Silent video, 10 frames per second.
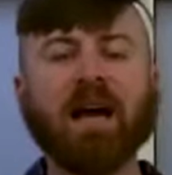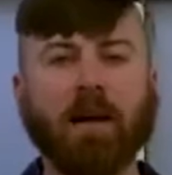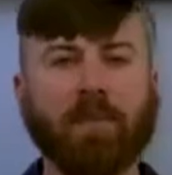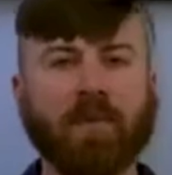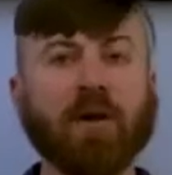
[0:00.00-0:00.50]

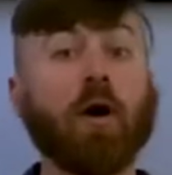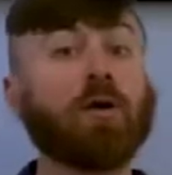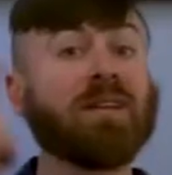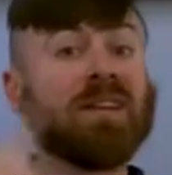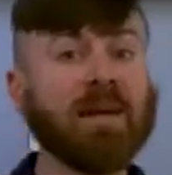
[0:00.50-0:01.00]
up. There
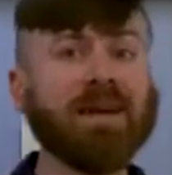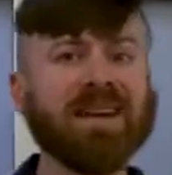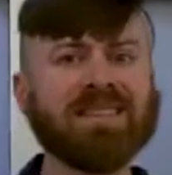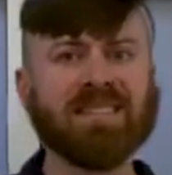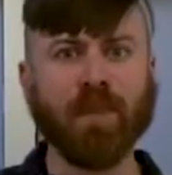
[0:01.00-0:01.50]
are
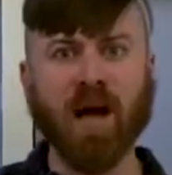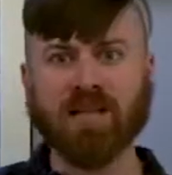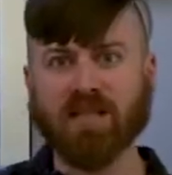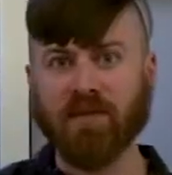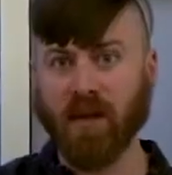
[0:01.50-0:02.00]
limited
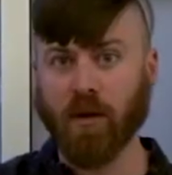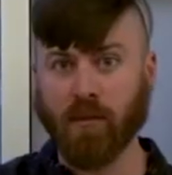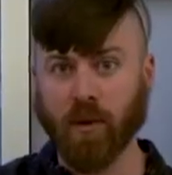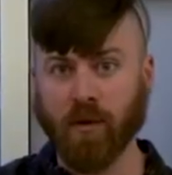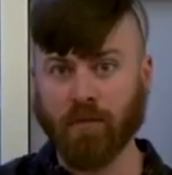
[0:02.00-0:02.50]
spots
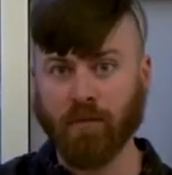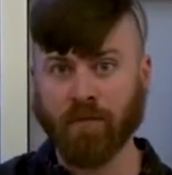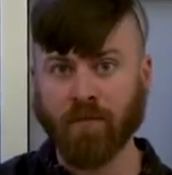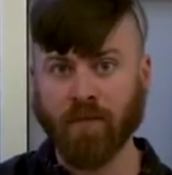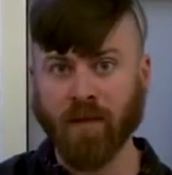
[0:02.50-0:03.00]
available,
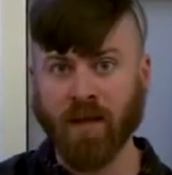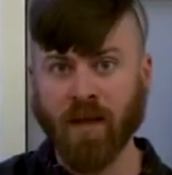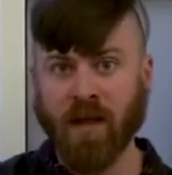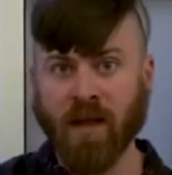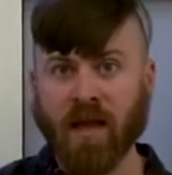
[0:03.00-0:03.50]

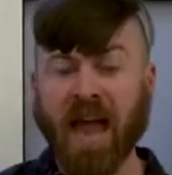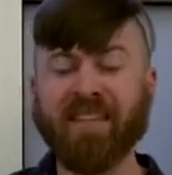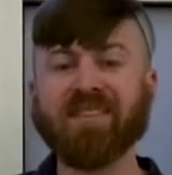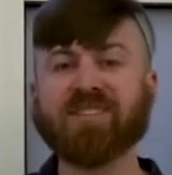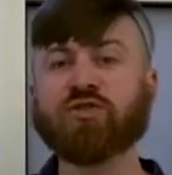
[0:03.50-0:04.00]

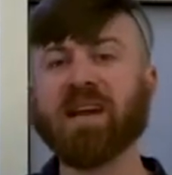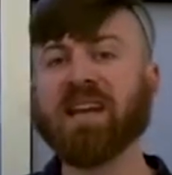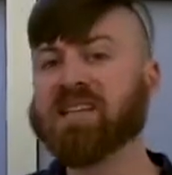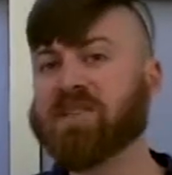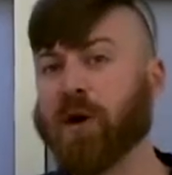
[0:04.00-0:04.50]
and this
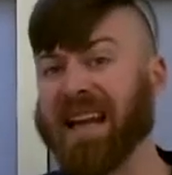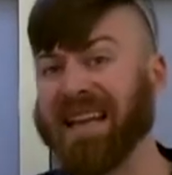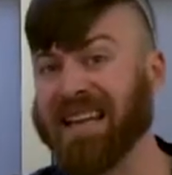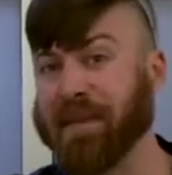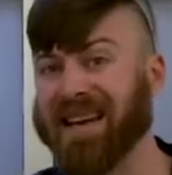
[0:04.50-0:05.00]
training is for a
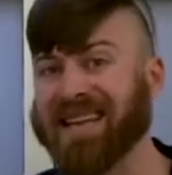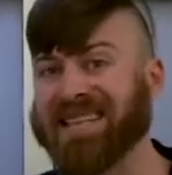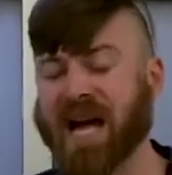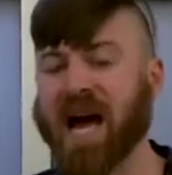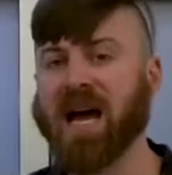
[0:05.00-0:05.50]

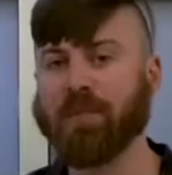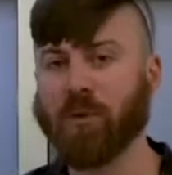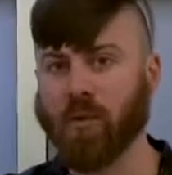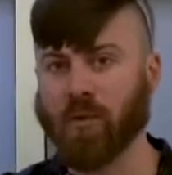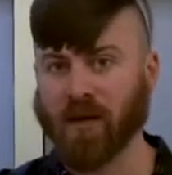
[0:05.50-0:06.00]
limited time
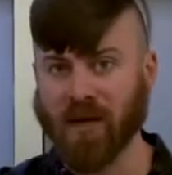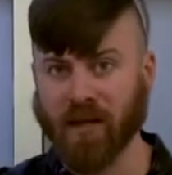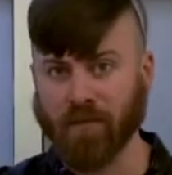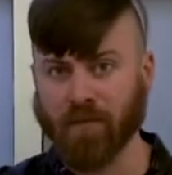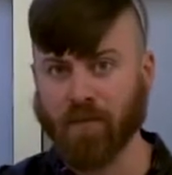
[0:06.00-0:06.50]
only.
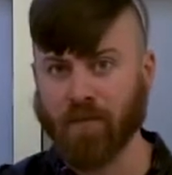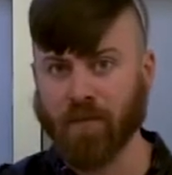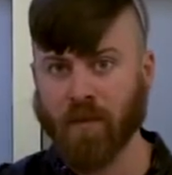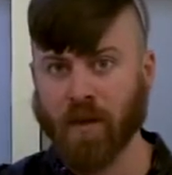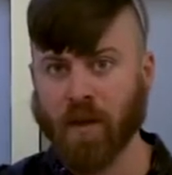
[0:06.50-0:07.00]

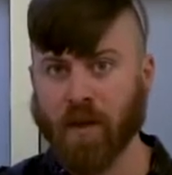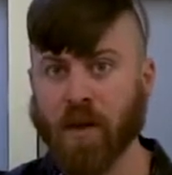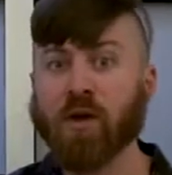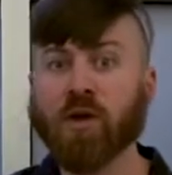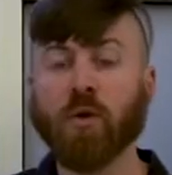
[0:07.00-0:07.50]

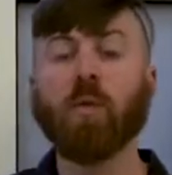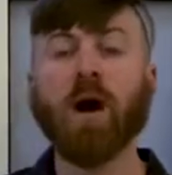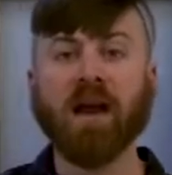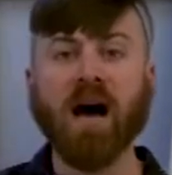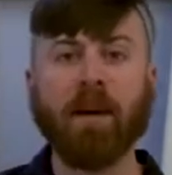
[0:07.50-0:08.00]
You'll
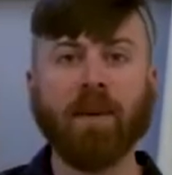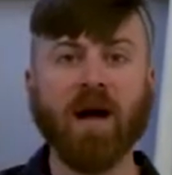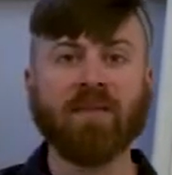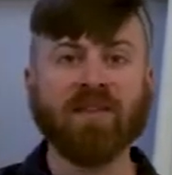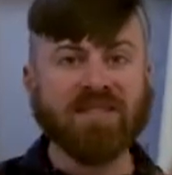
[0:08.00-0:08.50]
want to hop
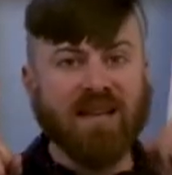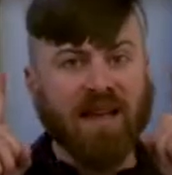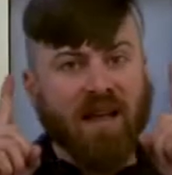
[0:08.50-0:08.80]
on this.